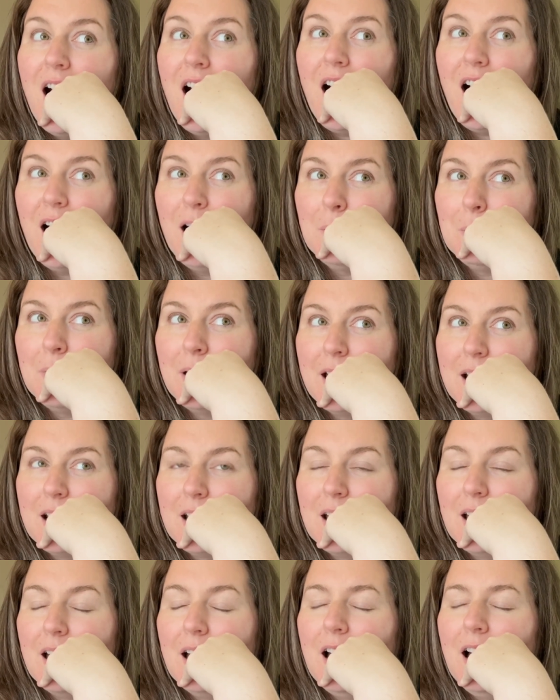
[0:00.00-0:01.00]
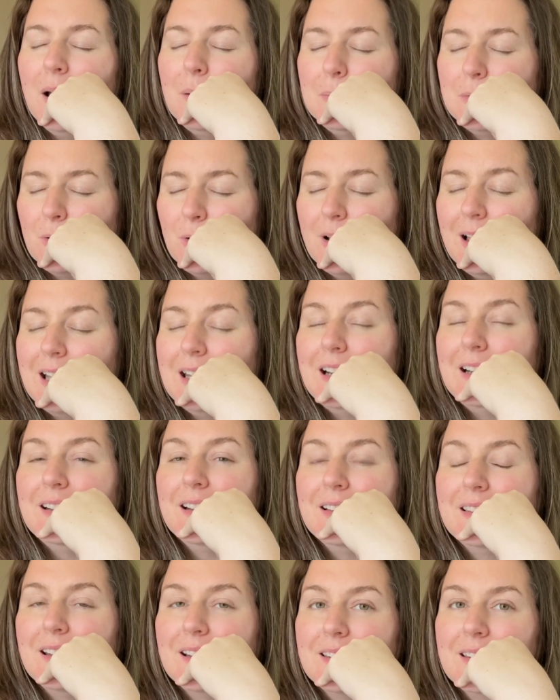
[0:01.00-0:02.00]
I'm like, I'm so glad I
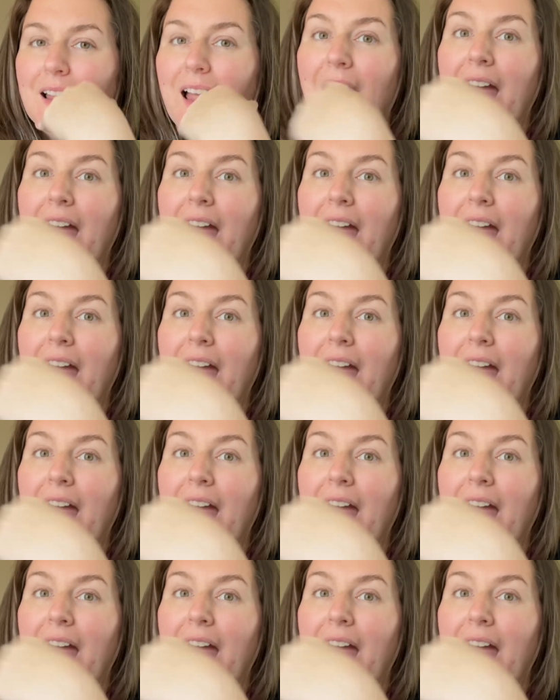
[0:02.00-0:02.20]
did this.